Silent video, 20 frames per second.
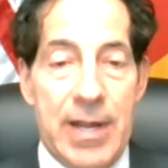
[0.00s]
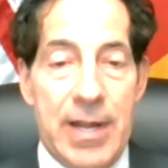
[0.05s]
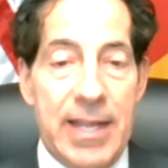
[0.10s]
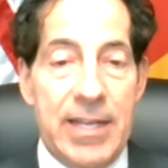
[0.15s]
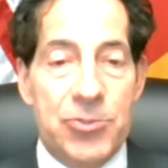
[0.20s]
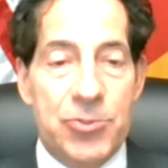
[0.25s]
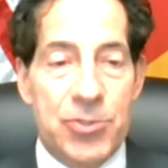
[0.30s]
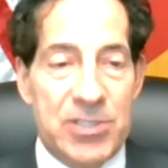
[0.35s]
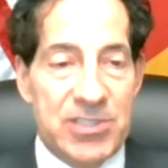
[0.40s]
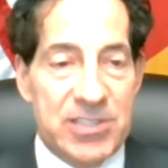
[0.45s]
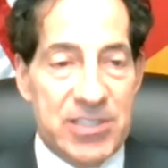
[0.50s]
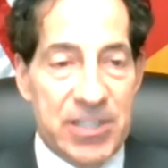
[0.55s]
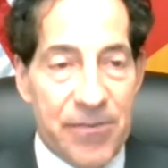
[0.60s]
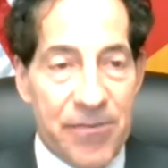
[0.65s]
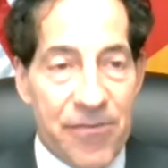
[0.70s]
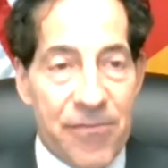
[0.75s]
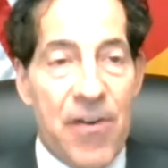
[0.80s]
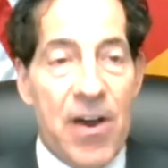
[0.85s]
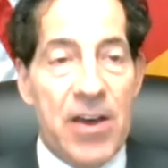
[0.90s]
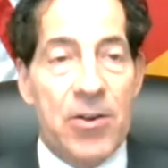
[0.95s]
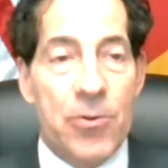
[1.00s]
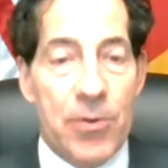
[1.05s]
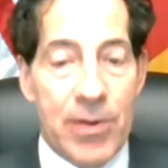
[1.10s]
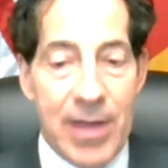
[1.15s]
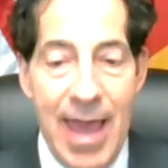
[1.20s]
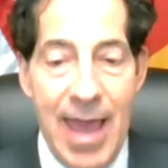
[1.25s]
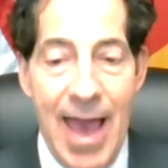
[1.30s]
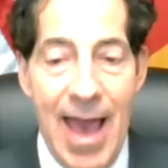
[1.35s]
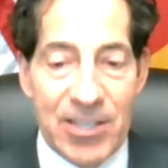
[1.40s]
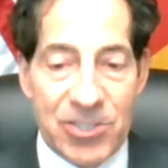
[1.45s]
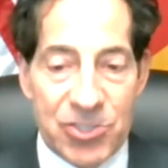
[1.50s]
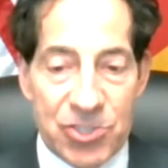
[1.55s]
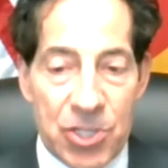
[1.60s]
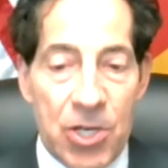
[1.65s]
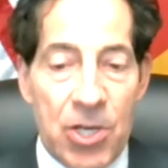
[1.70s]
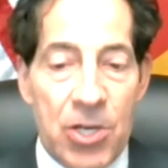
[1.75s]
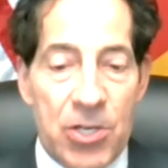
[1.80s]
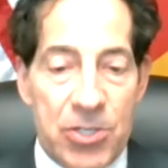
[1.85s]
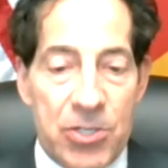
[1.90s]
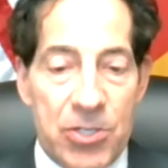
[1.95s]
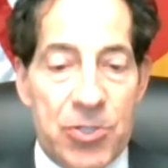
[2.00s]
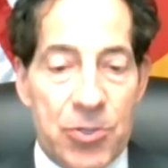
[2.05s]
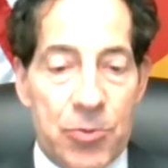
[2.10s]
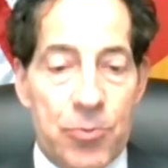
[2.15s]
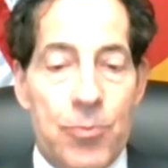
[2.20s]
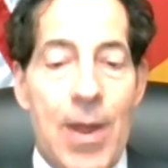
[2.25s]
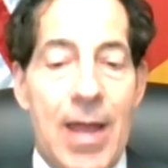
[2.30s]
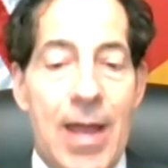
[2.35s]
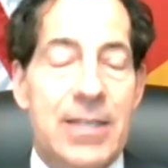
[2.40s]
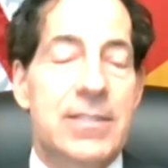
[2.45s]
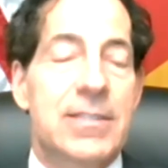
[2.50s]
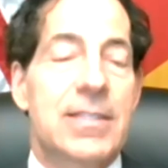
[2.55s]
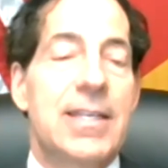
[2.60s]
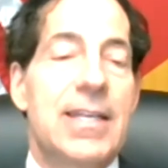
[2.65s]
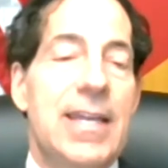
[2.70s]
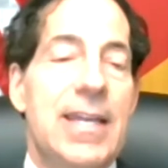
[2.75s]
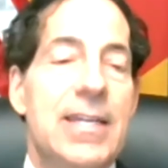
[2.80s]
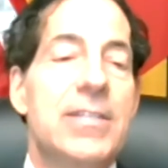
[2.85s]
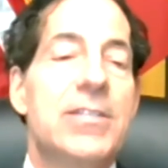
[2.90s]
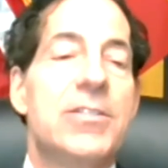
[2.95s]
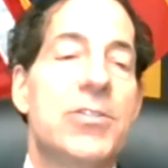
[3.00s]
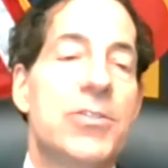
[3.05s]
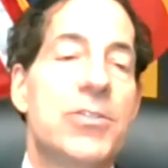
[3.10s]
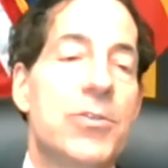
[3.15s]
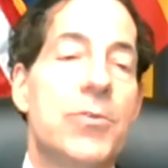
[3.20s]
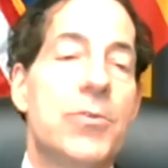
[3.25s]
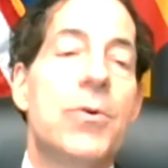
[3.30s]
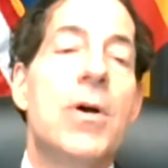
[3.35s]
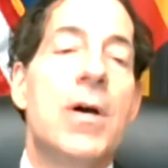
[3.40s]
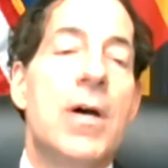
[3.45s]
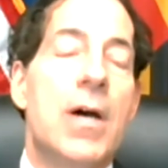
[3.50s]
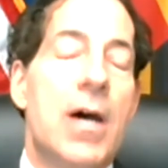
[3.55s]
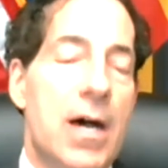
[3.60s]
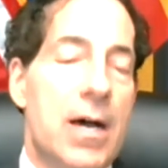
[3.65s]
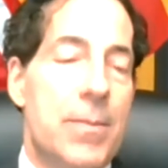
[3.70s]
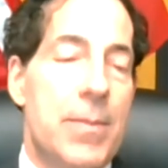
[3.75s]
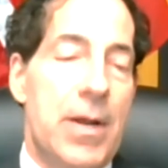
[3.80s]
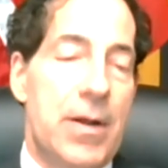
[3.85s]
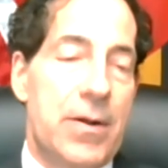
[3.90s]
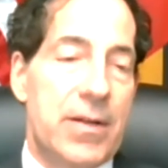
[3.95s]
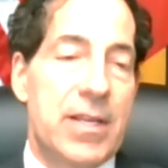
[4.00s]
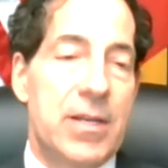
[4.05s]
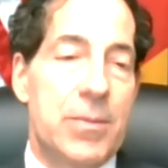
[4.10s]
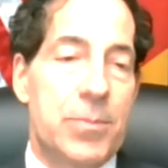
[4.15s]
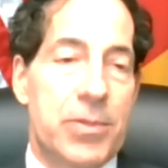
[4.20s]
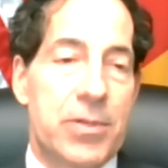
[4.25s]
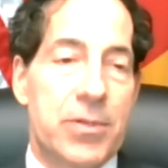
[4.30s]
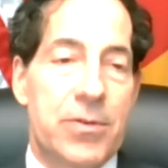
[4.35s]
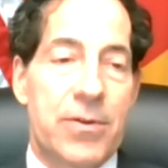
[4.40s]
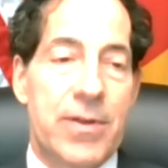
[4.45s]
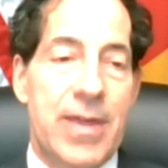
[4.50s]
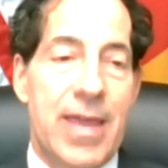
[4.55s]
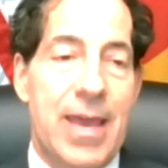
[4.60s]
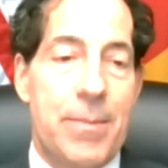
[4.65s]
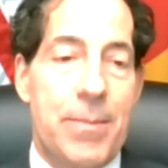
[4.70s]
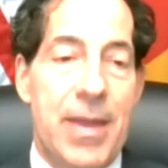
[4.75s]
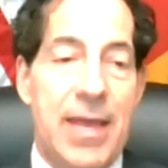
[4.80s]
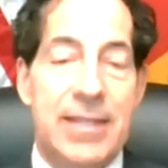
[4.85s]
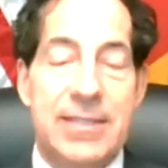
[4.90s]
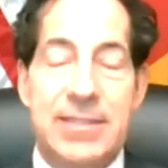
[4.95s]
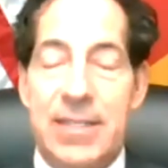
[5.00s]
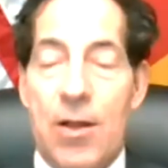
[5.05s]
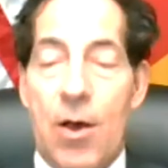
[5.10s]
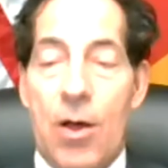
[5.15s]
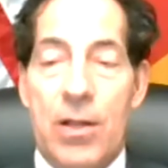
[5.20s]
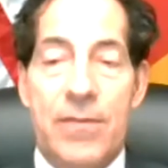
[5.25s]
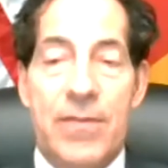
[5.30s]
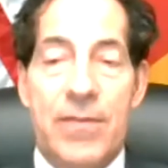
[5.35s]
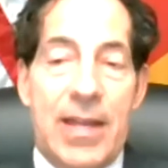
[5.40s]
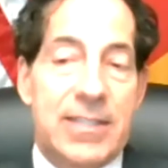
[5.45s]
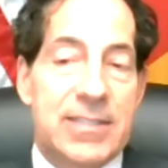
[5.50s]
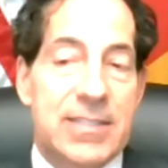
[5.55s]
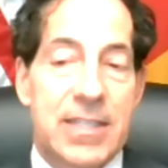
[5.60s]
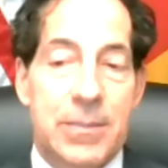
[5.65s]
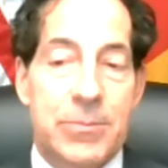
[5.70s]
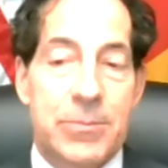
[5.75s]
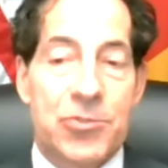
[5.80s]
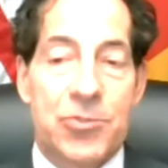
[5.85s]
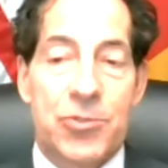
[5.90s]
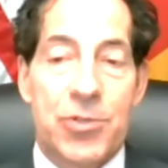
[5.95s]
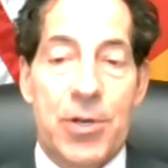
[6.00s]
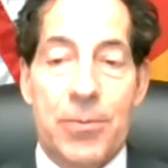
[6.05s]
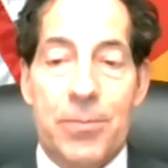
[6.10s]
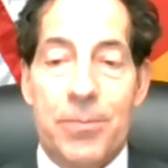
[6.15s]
interests to funnel cash directly into American political campaigns. And all of that has come true.